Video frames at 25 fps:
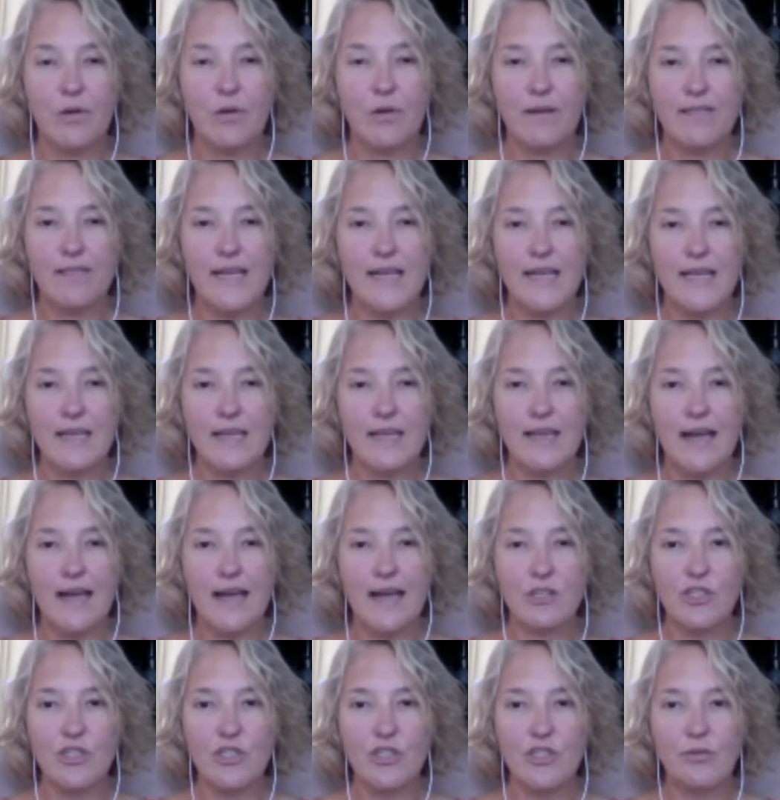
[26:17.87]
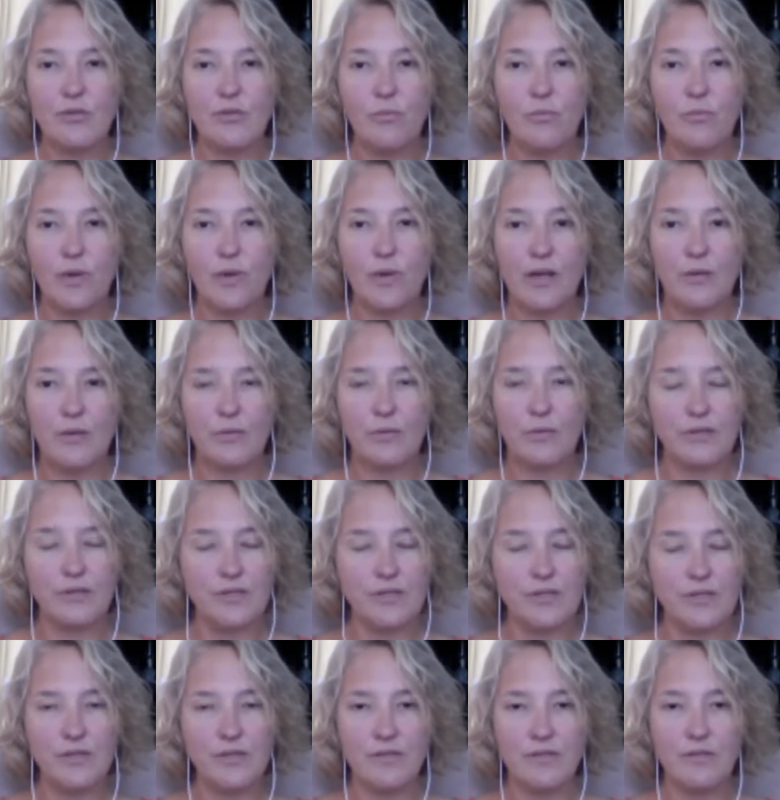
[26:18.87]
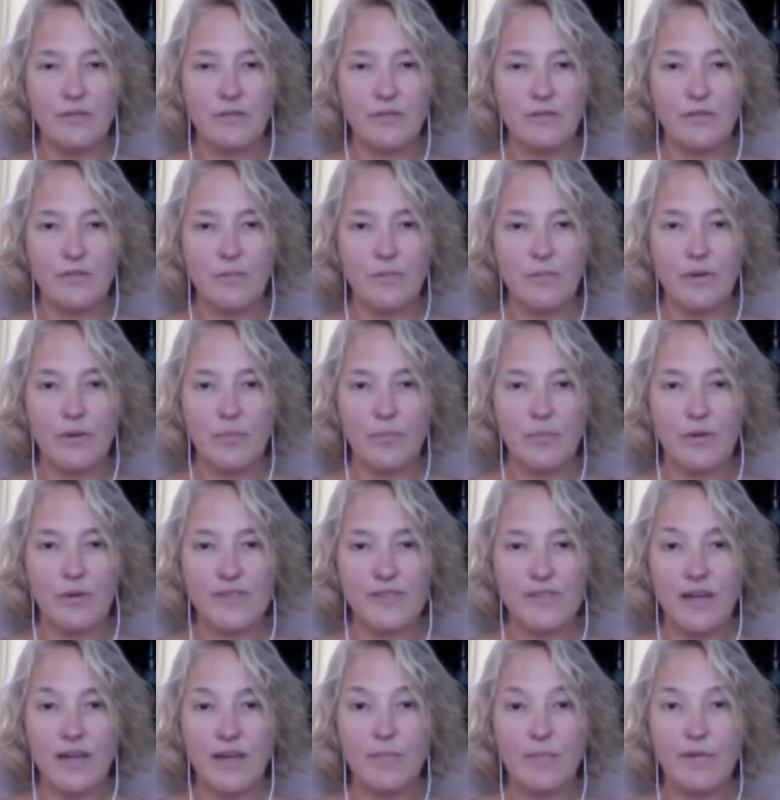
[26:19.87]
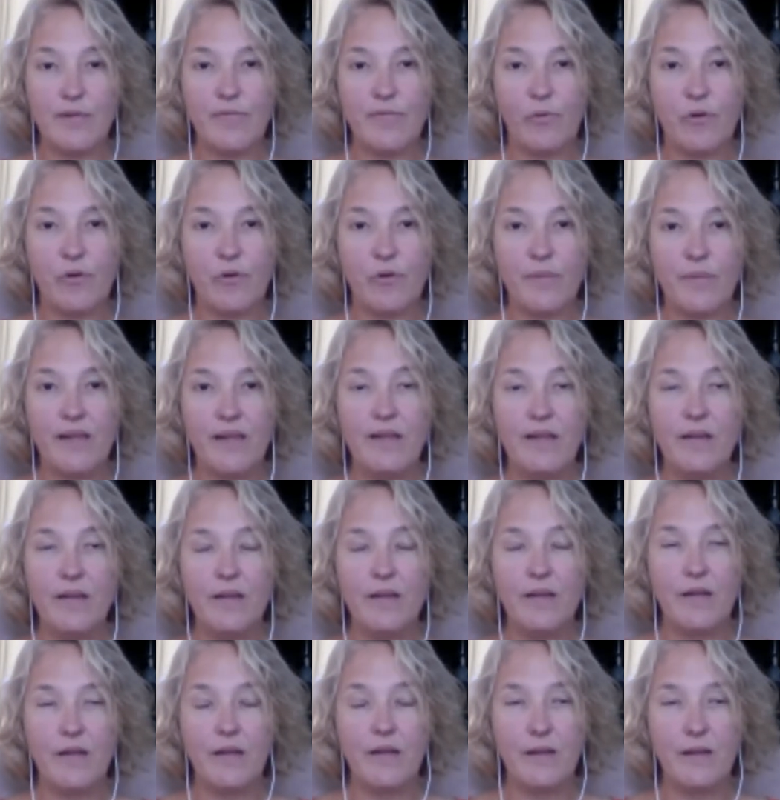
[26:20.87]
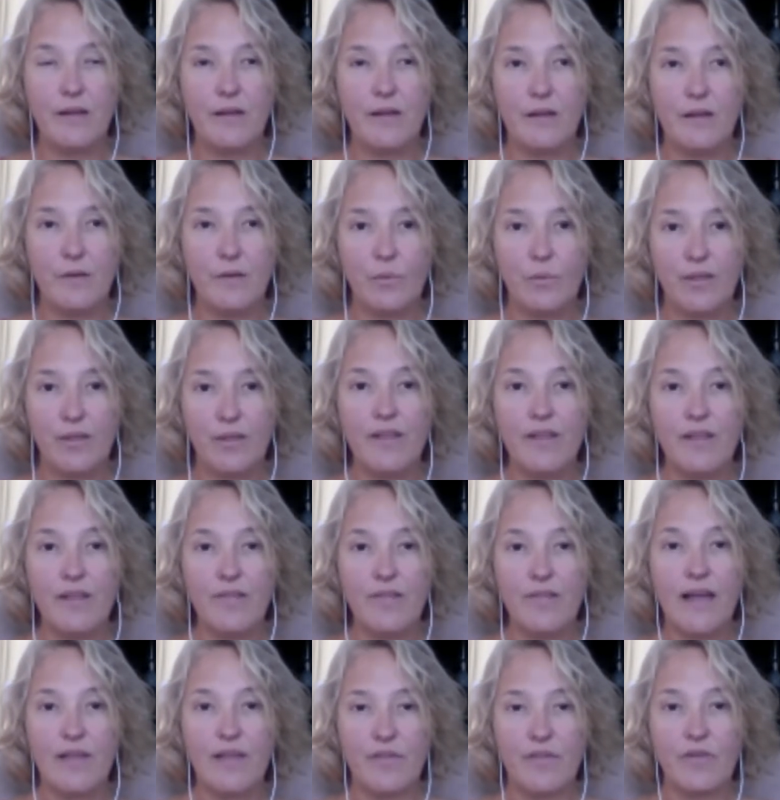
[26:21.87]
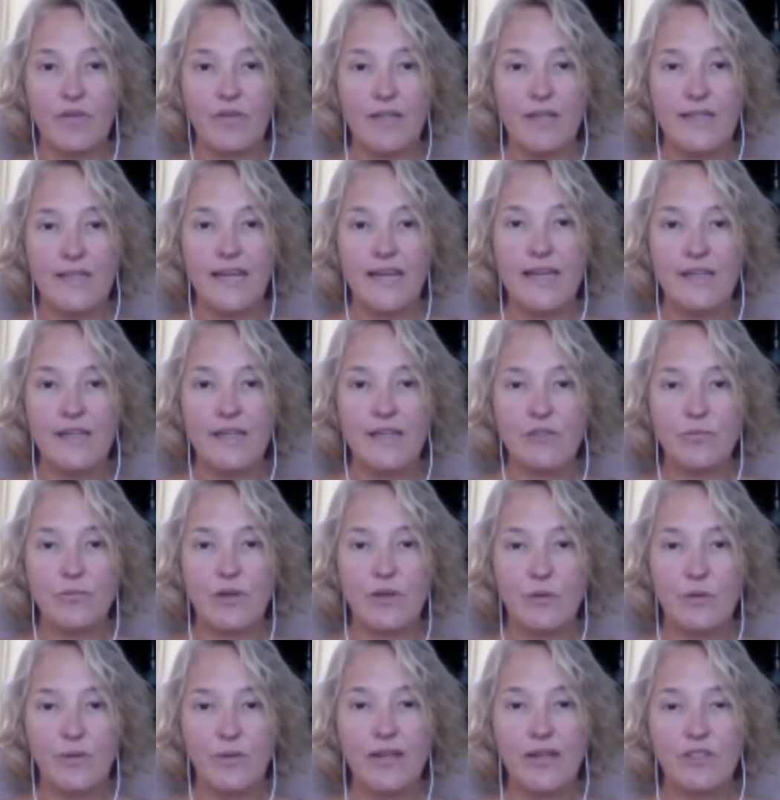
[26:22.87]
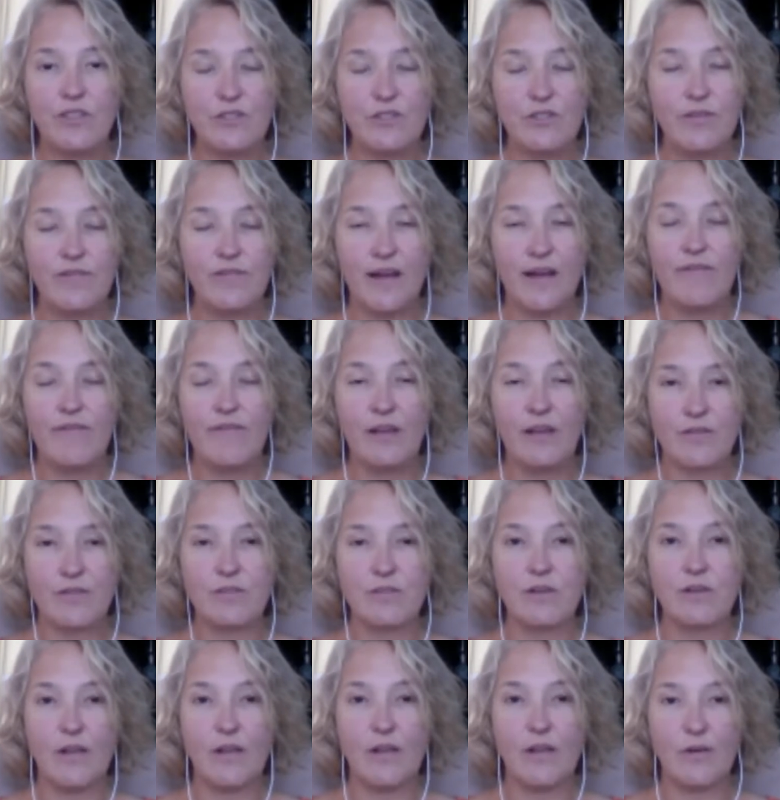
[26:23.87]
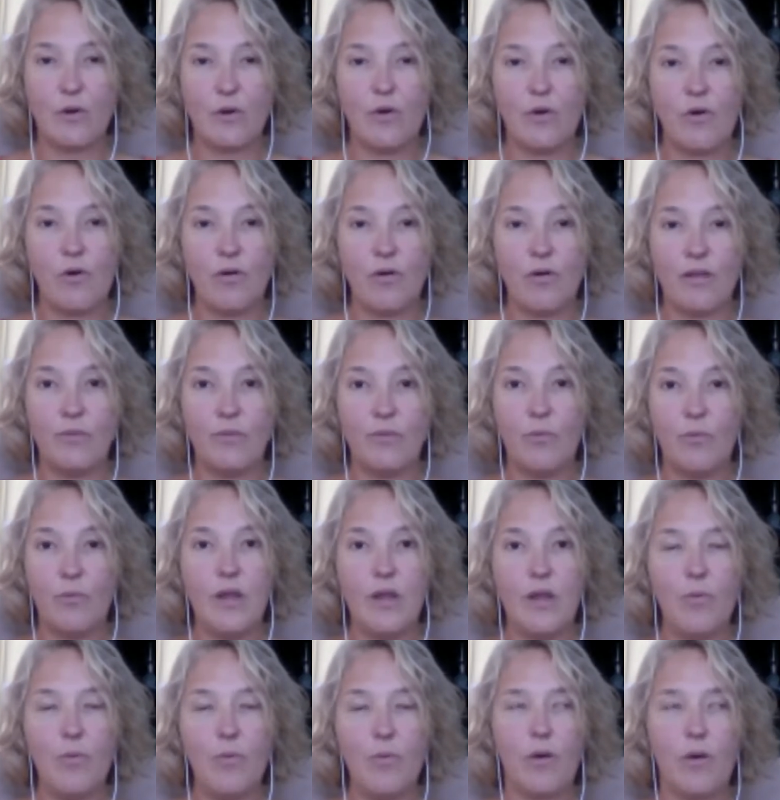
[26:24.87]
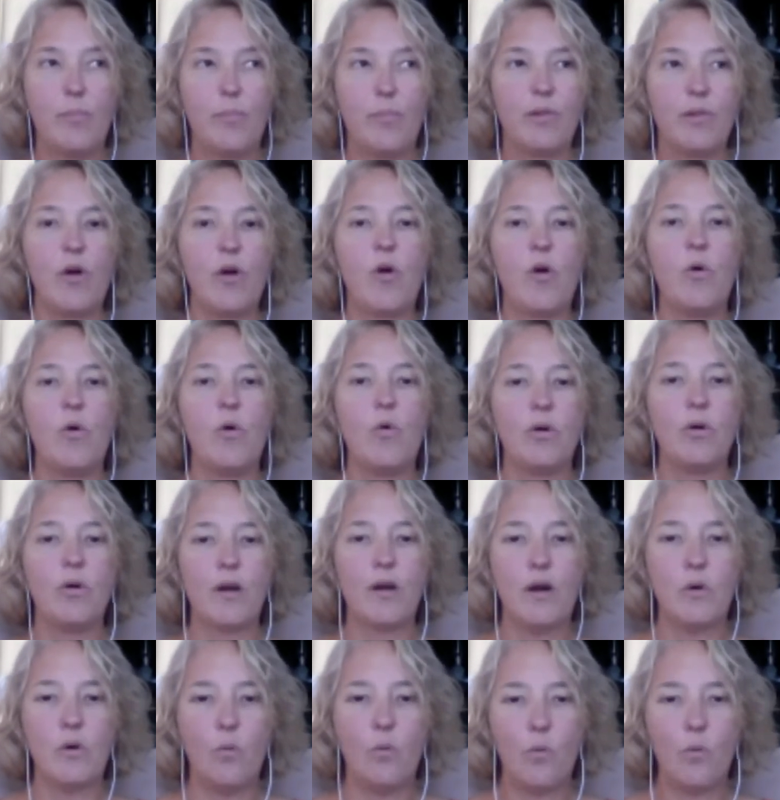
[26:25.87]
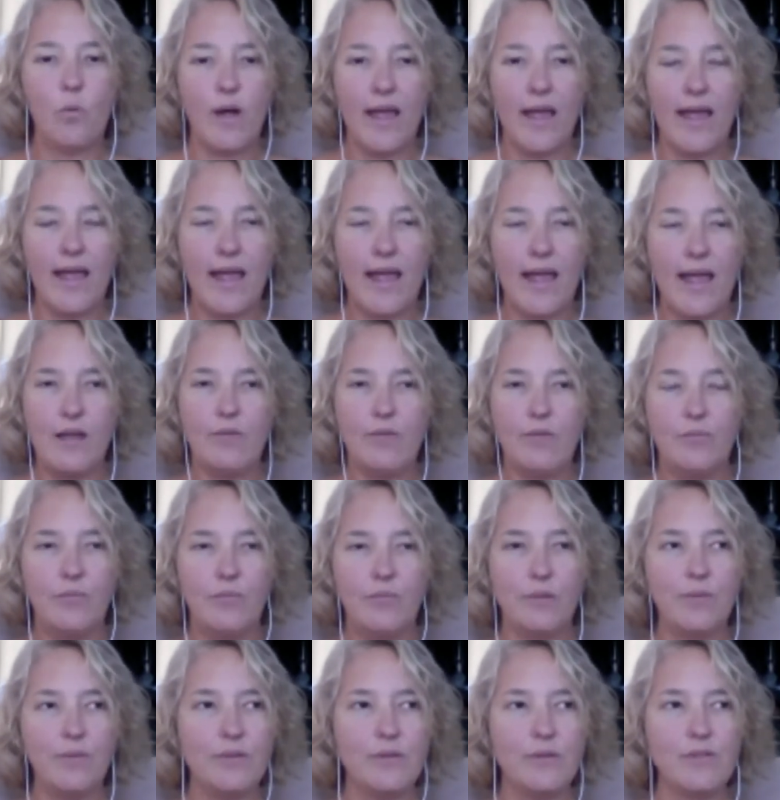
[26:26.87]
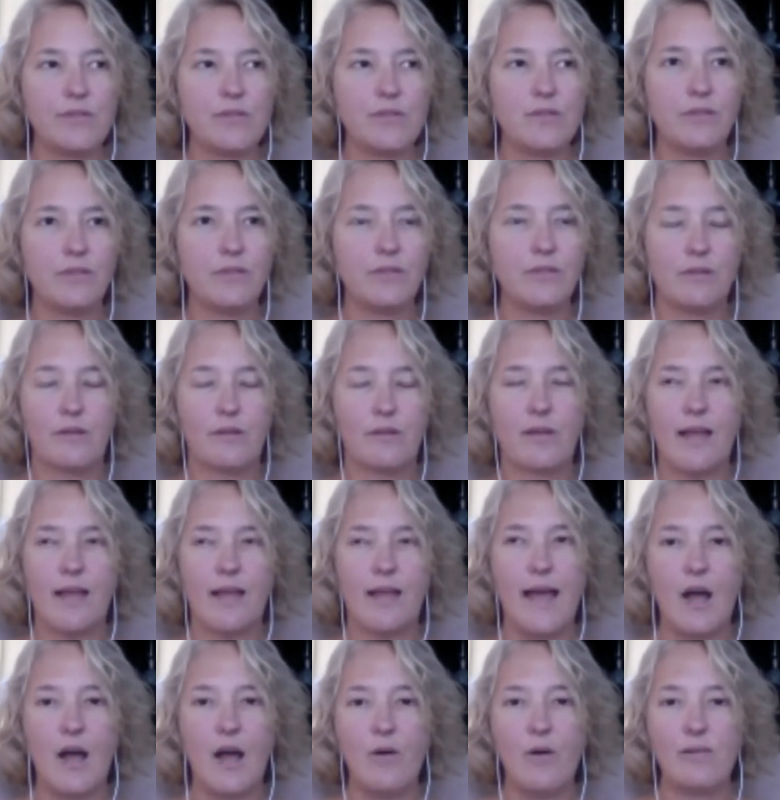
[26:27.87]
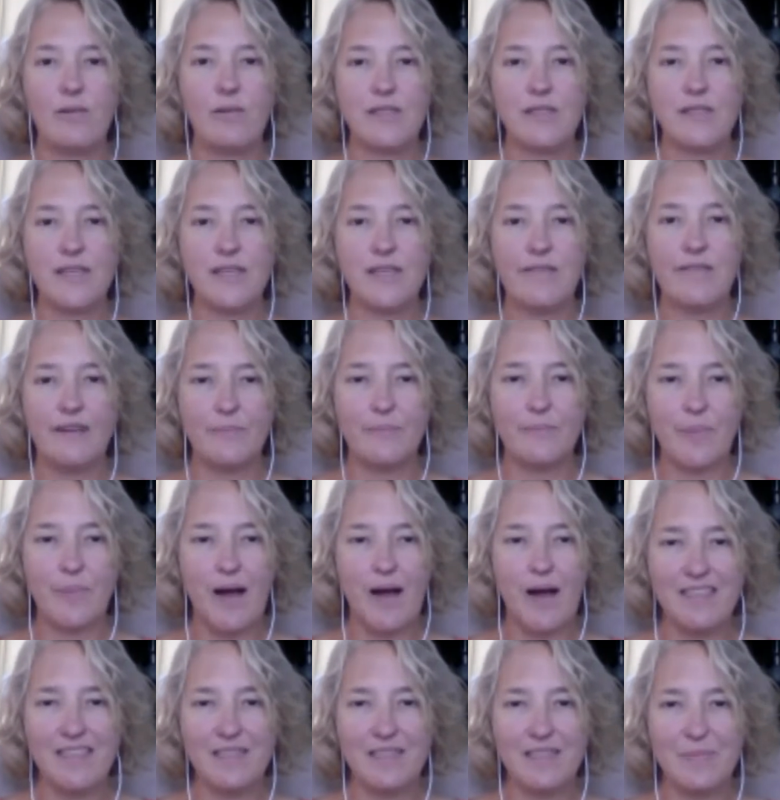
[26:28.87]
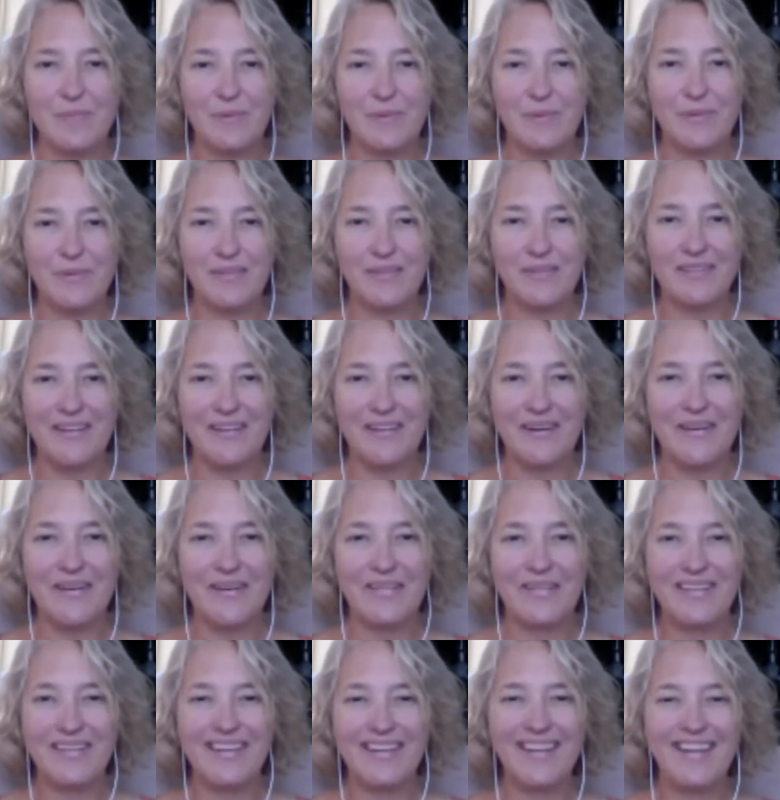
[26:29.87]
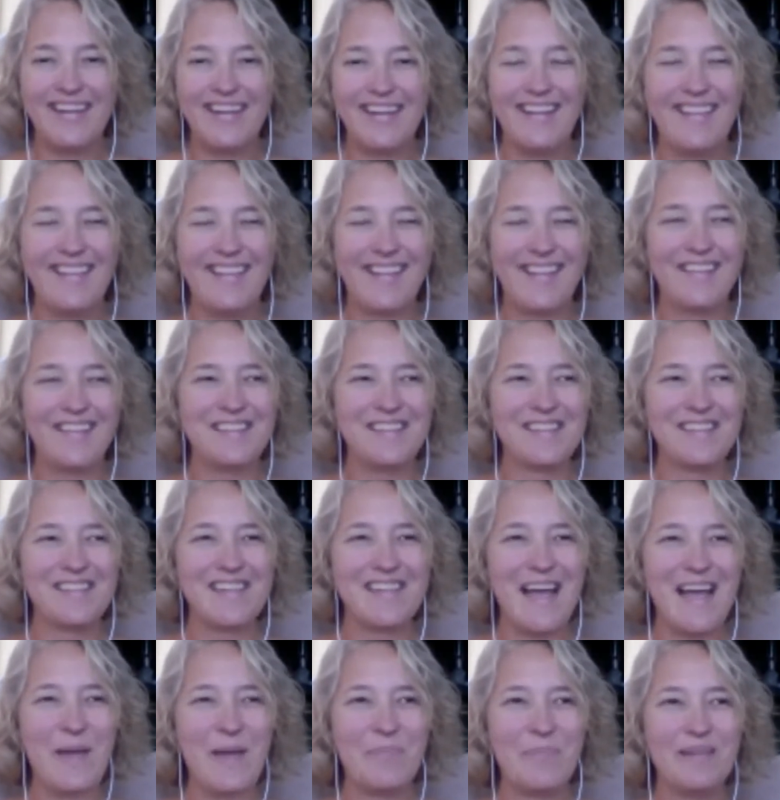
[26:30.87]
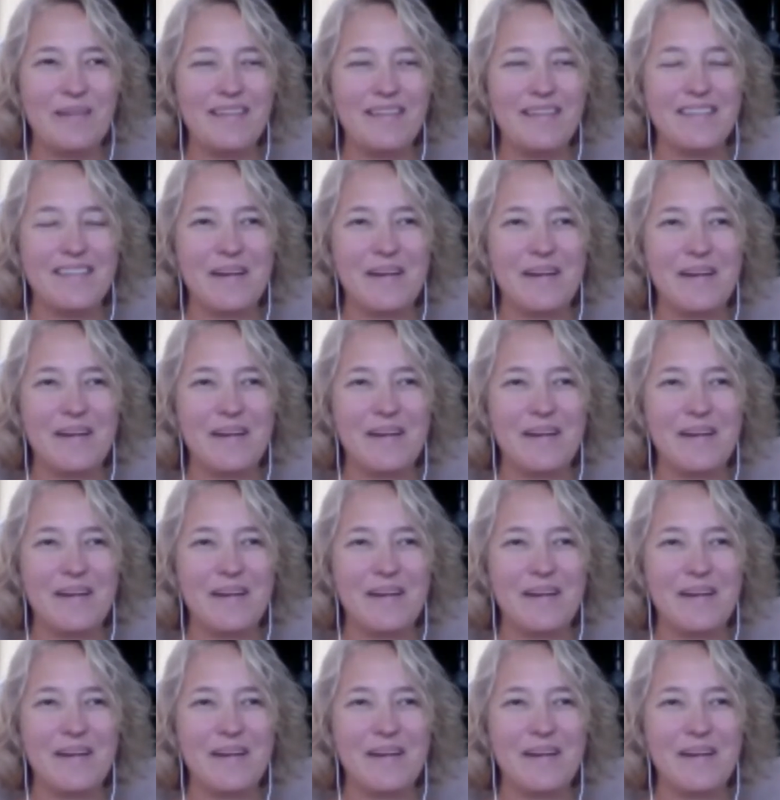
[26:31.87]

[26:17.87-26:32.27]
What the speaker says: taking action when it was presented before me, within that 30 days, we reached the $5,000 goal, and we were blown away. It was, how is this even possible? That this has happened.